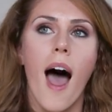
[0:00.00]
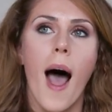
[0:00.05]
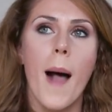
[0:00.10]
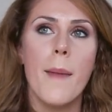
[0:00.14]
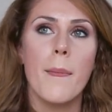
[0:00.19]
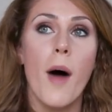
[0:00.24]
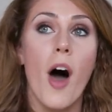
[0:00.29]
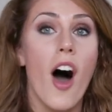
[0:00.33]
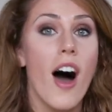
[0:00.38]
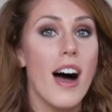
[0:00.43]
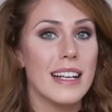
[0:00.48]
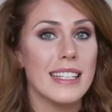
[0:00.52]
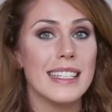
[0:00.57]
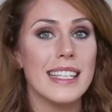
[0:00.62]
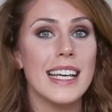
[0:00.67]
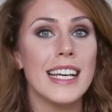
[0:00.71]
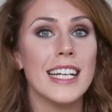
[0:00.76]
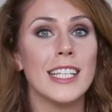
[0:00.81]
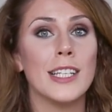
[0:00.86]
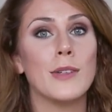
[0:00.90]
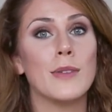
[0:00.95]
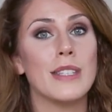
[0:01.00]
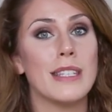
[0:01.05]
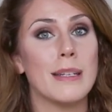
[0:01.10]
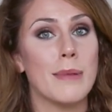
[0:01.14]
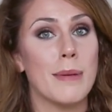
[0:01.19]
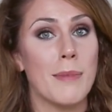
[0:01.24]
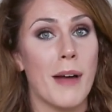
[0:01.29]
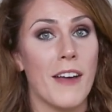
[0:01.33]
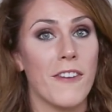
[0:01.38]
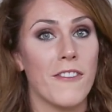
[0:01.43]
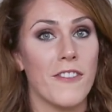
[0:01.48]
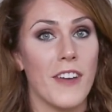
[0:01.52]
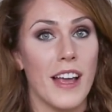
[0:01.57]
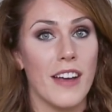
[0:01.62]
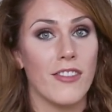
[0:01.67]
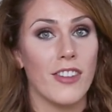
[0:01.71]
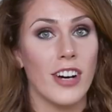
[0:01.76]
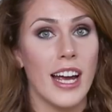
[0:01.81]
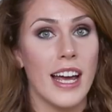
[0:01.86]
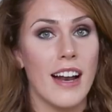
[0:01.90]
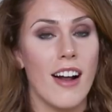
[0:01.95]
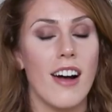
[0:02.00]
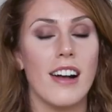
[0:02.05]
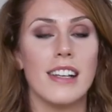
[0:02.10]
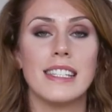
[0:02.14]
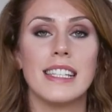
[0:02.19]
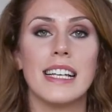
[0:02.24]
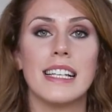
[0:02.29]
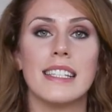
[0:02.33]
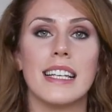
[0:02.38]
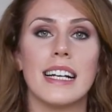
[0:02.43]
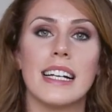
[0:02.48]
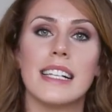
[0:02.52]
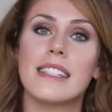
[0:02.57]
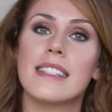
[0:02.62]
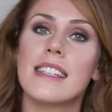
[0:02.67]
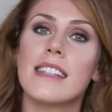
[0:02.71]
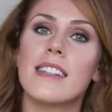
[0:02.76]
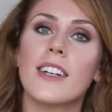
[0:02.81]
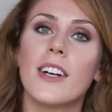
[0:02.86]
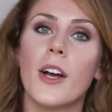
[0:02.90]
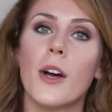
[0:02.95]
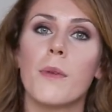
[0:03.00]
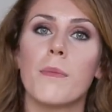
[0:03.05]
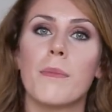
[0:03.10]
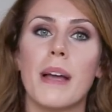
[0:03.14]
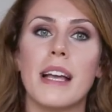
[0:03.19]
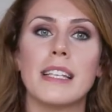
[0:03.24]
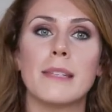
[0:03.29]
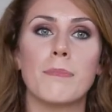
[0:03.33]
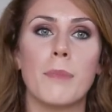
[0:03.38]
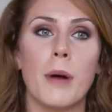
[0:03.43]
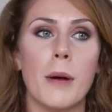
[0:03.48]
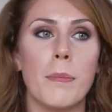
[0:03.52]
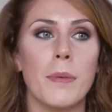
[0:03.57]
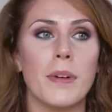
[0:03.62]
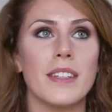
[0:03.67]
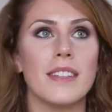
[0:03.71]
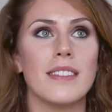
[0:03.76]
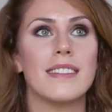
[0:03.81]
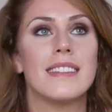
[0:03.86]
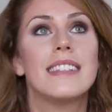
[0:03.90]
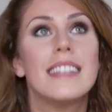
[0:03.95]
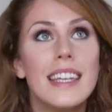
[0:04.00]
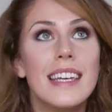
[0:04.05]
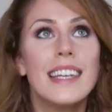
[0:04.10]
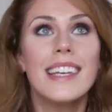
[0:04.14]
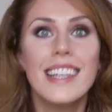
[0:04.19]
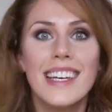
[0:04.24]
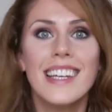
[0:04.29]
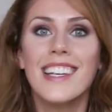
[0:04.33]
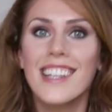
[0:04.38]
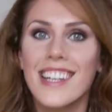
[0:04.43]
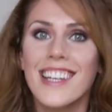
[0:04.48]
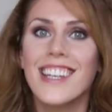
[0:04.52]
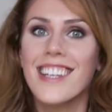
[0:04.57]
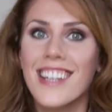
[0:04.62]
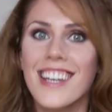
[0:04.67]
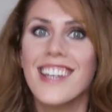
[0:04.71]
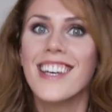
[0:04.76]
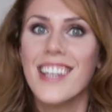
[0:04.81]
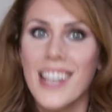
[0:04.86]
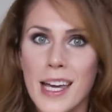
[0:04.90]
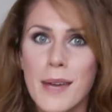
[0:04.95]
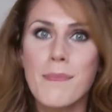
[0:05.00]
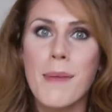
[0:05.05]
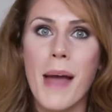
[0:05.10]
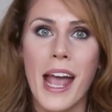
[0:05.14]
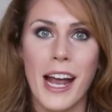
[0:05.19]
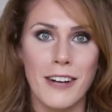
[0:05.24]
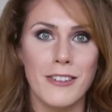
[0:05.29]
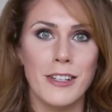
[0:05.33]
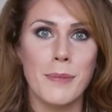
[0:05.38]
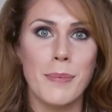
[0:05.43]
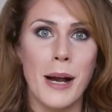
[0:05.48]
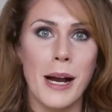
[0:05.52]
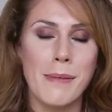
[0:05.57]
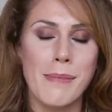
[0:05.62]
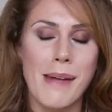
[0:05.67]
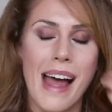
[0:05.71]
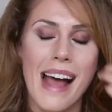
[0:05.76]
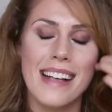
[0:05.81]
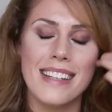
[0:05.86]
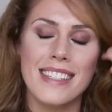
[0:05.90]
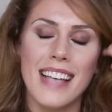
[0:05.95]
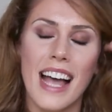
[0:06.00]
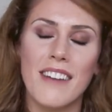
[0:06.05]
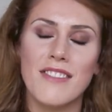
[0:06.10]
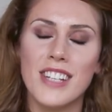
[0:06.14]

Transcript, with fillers: Um, Aussie used to be my favorite. Aussie is like a silicone-based purple deep hair repair mask.